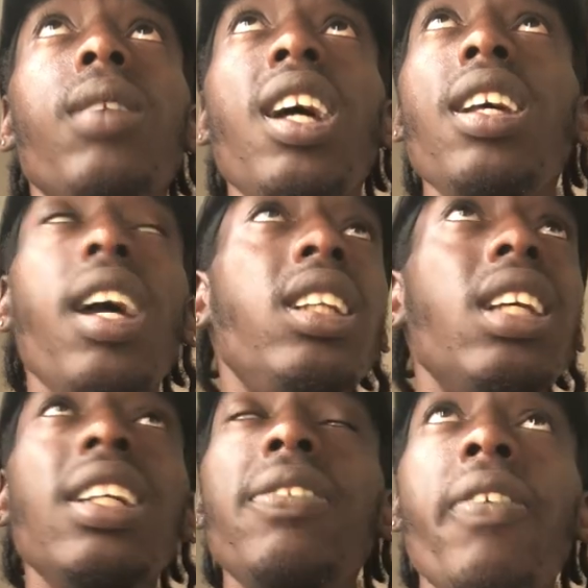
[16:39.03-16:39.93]

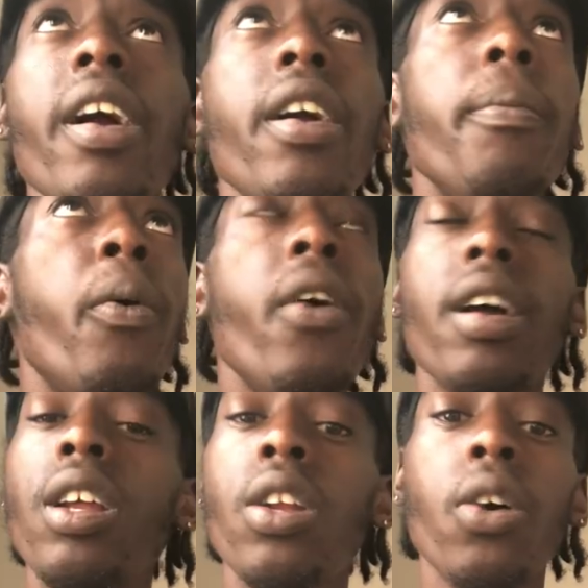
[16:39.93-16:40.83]
It's very
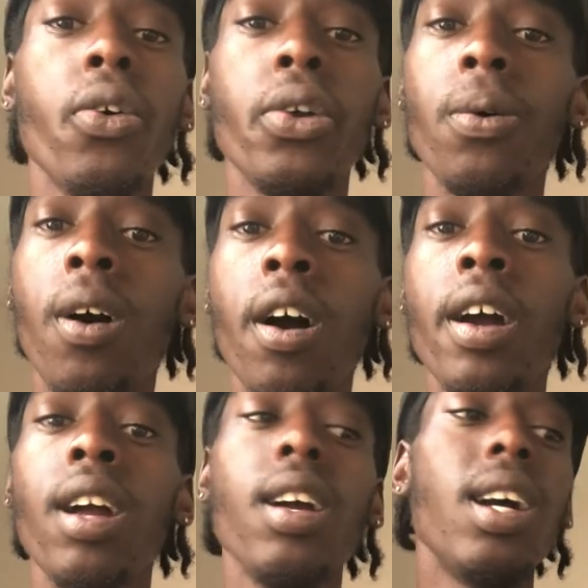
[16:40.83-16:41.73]
important to know who you
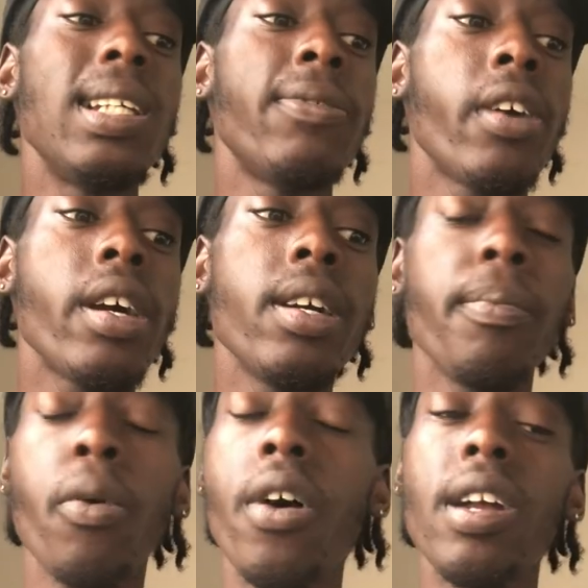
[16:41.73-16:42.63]
are. It's very
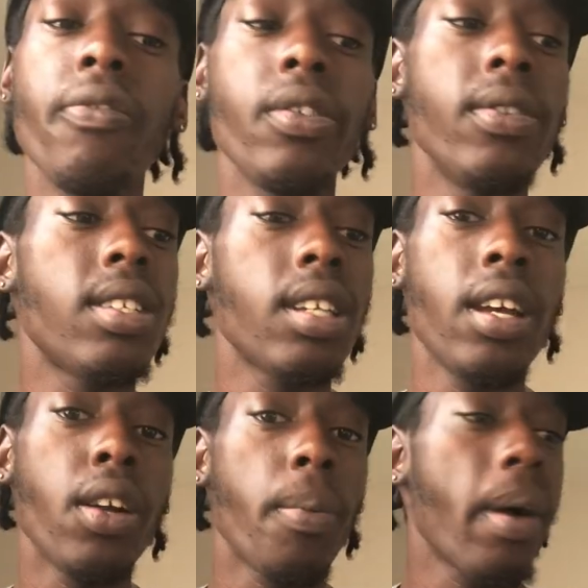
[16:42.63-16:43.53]
important for you to
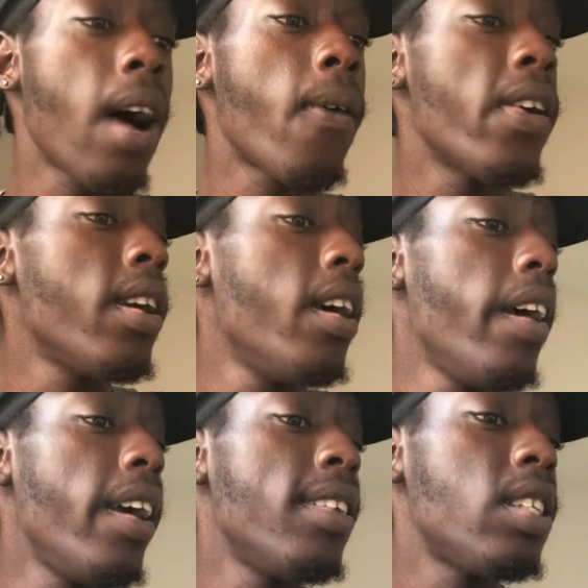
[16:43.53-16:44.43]
stand in your power,
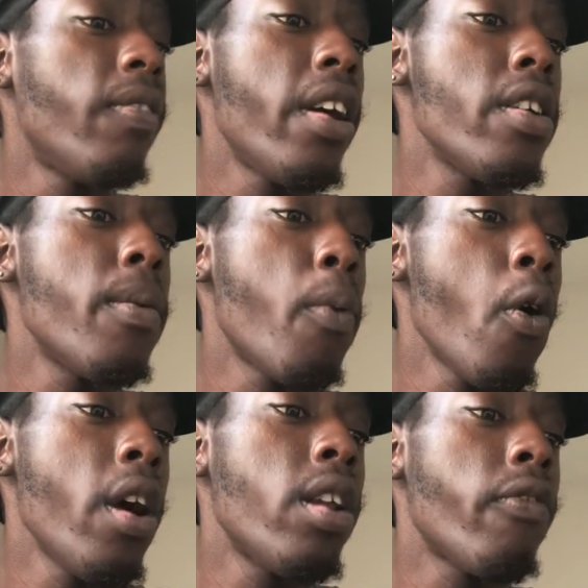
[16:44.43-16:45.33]
and it's very
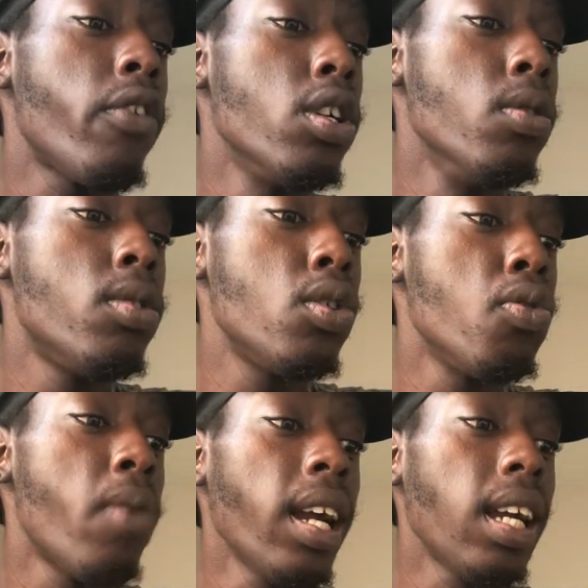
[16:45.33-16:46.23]
important for you to
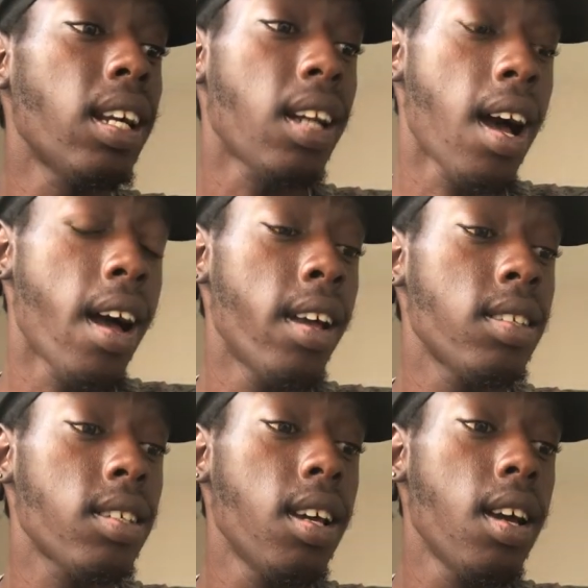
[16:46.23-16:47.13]

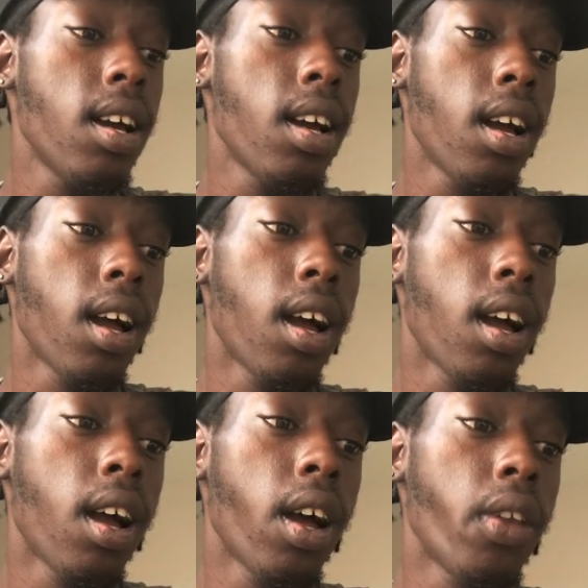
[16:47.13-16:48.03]
recognize
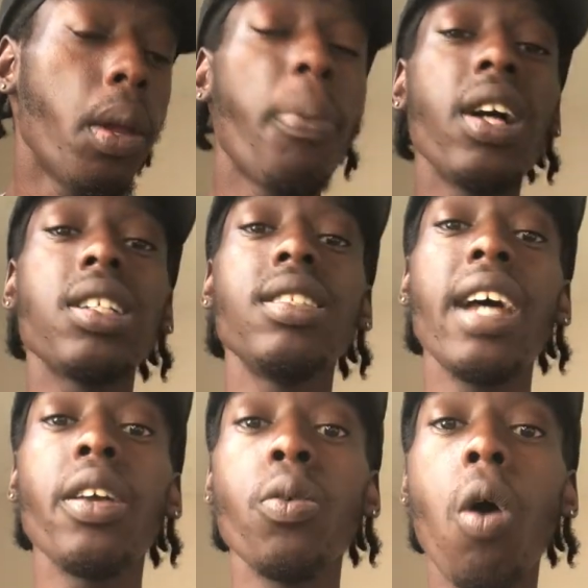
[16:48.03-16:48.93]
the person
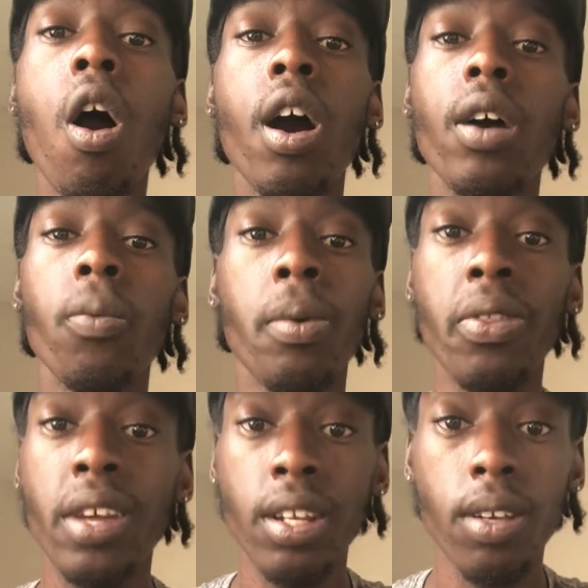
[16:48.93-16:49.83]
that you are
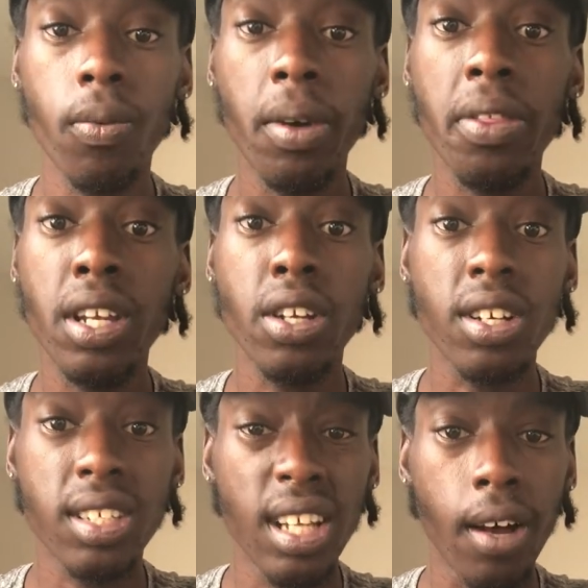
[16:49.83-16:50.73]
within
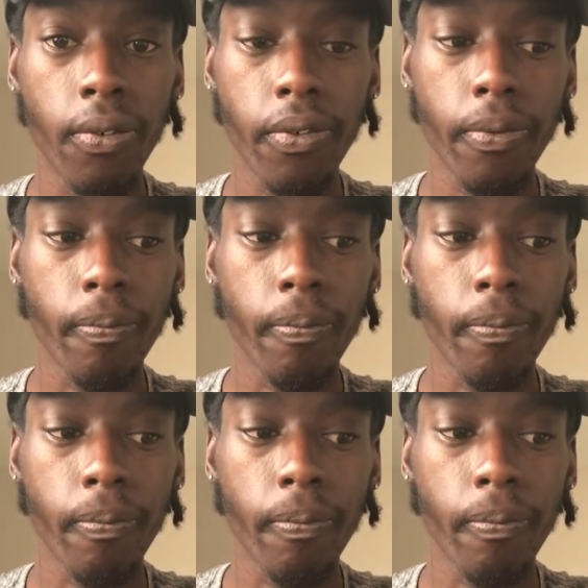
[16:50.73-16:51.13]
yourself.